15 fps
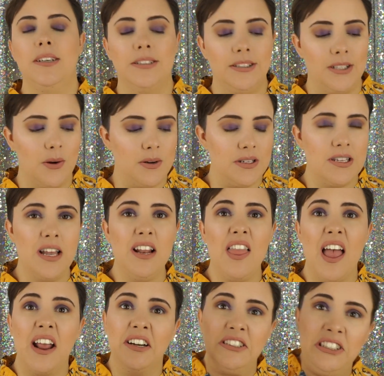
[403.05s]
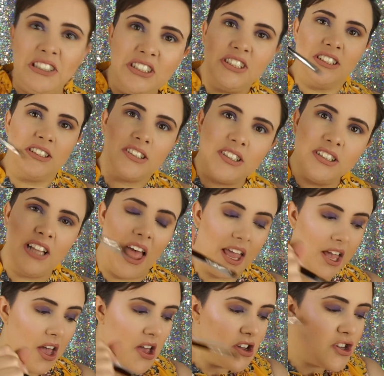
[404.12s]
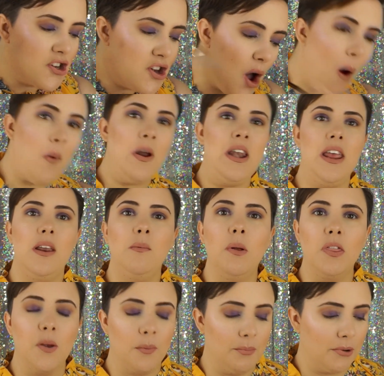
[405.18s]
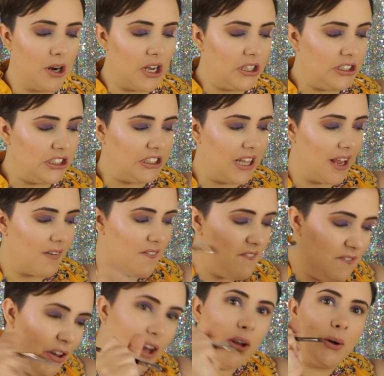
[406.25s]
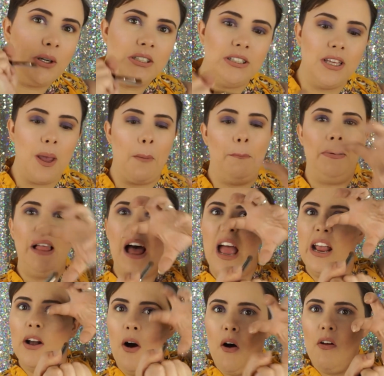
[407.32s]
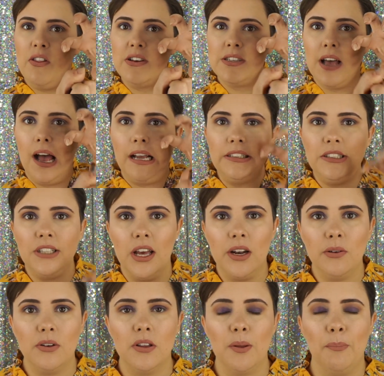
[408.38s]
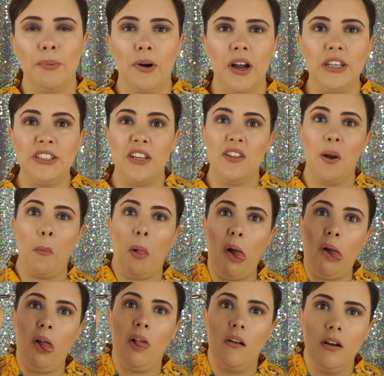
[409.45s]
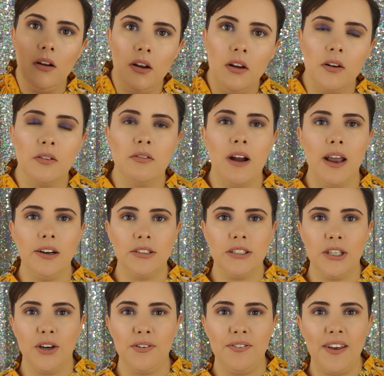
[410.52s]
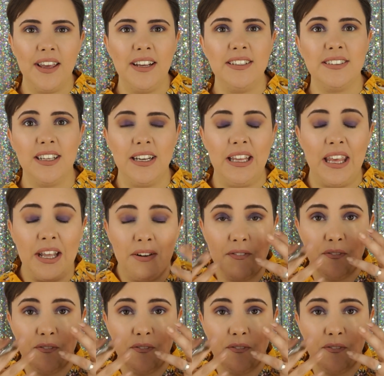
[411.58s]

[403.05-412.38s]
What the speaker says: So instead of like going in with your brush and like vigorously applying all this eyeshadow to the brush and then right onto your face and